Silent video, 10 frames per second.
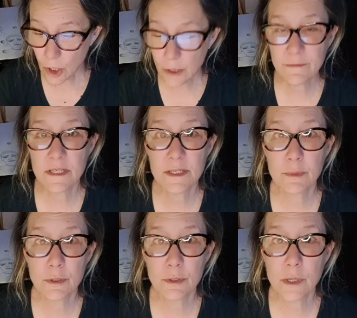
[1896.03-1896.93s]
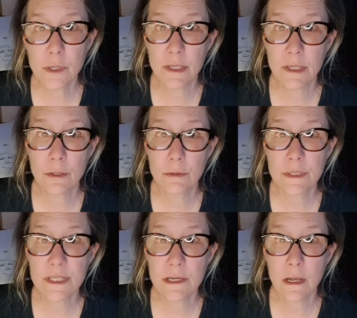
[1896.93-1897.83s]
all of these blue
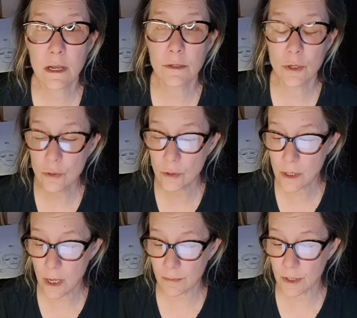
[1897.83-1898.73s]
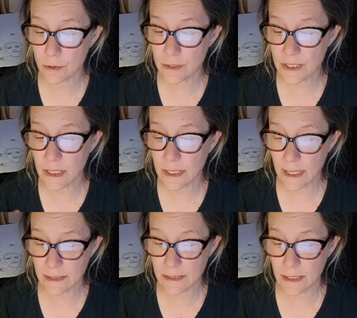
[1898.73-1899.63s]
communes, local communes
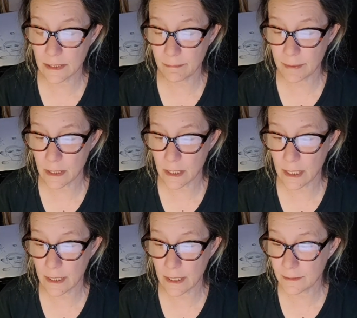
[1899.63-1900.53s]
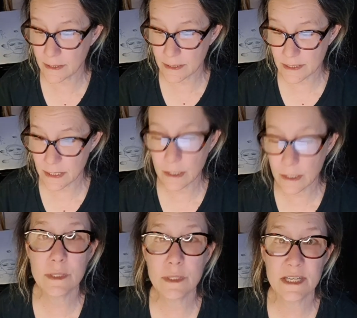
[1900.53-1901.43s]
connected by these
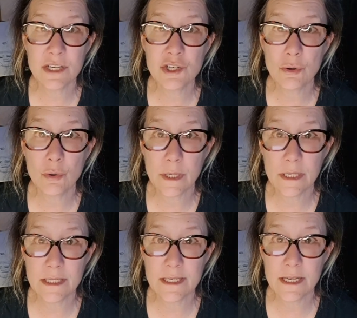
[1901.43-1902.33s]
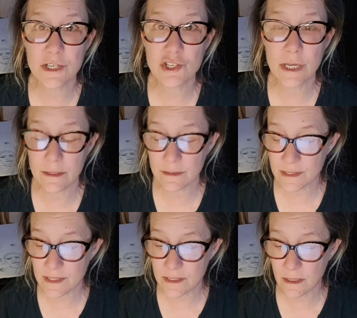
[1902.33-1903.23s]
equalization
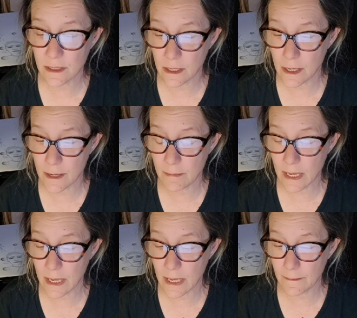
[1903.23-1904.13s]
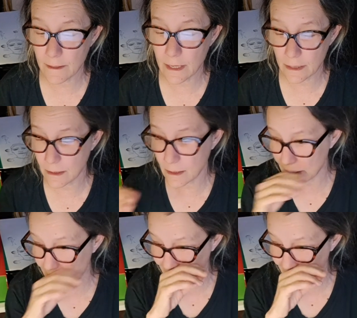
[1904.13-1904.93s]
organizations. And then